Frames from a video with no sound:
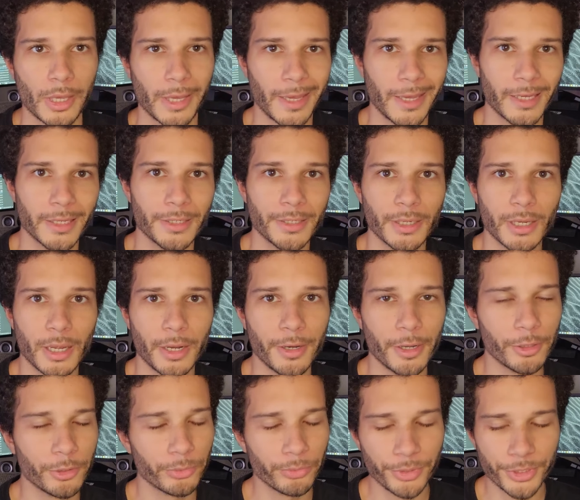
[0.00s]
And
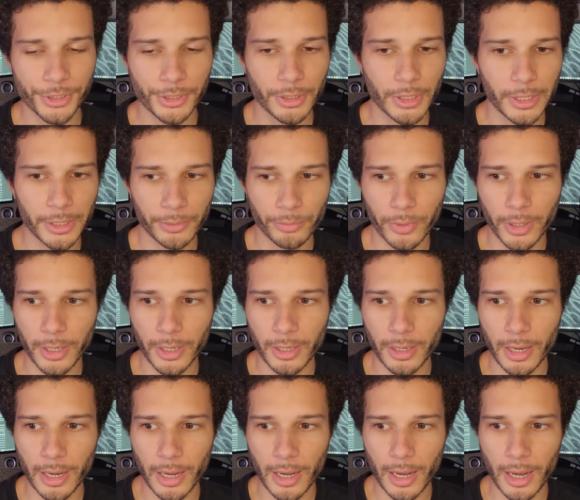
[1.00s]
another reason like why